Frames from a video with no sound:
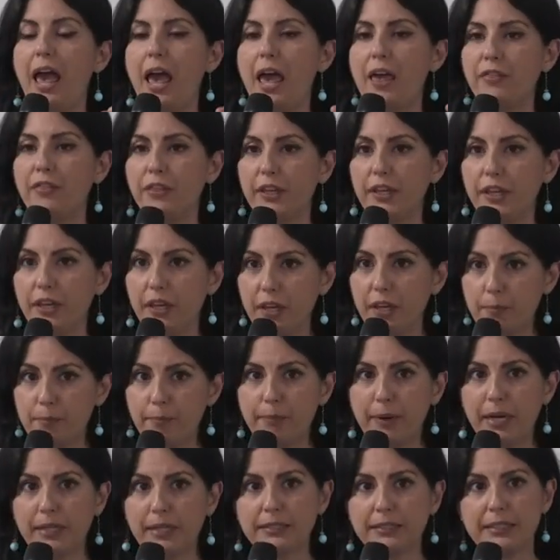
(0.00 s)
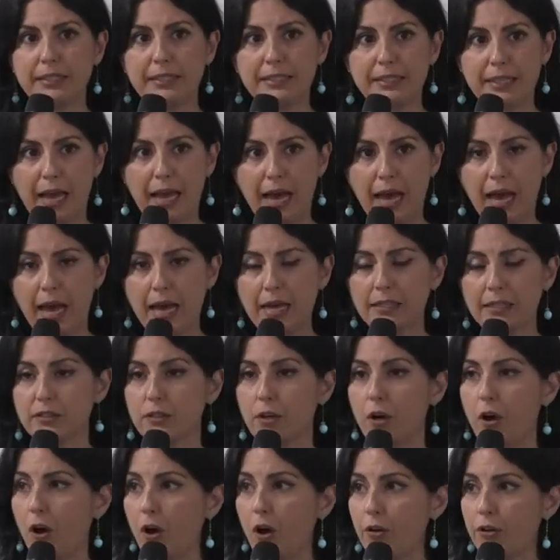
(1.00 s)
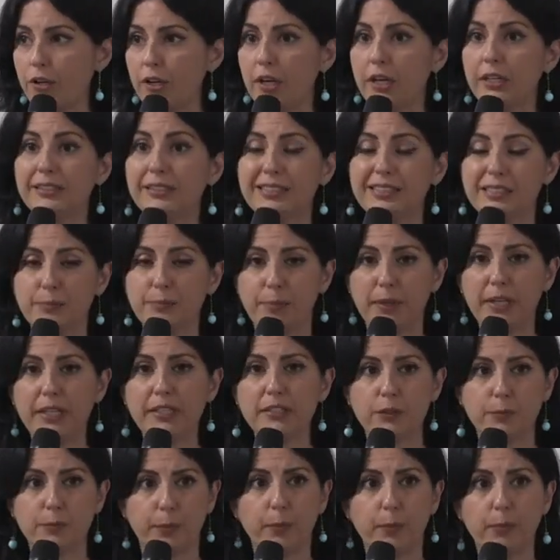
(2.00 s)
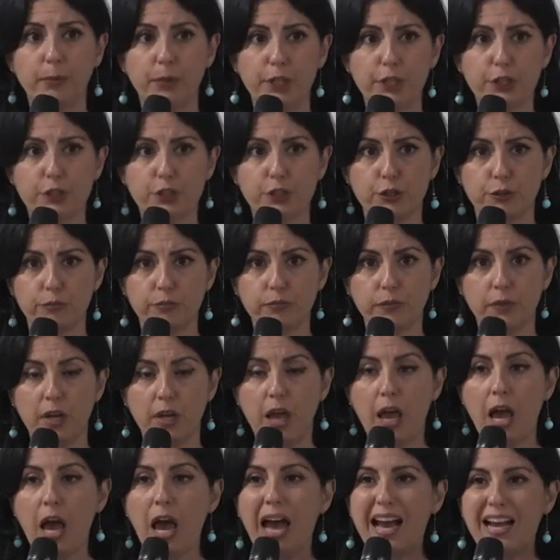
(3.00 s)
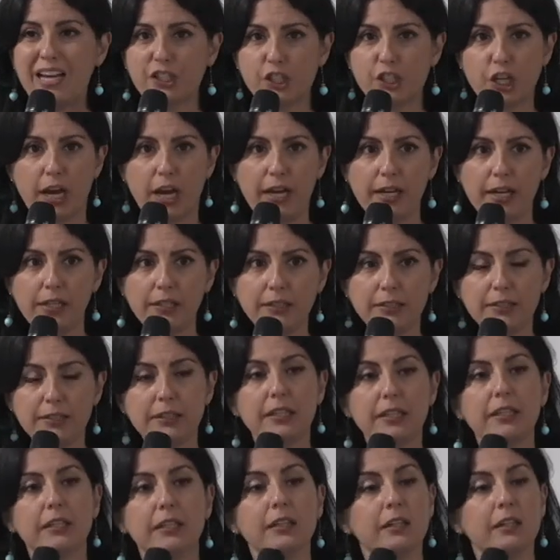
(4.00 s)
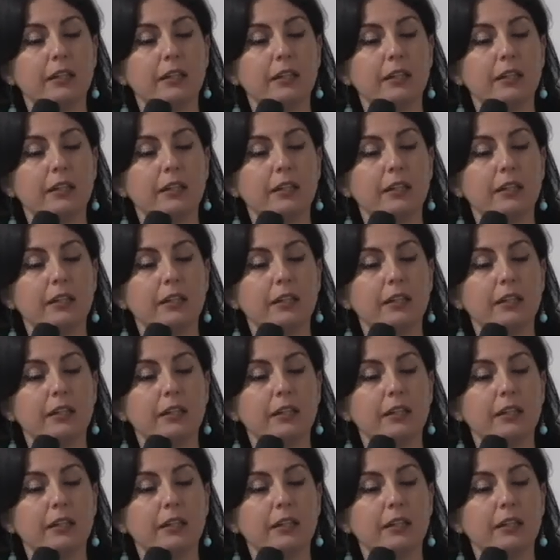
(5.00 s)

and the impact it has on displaced population. A child,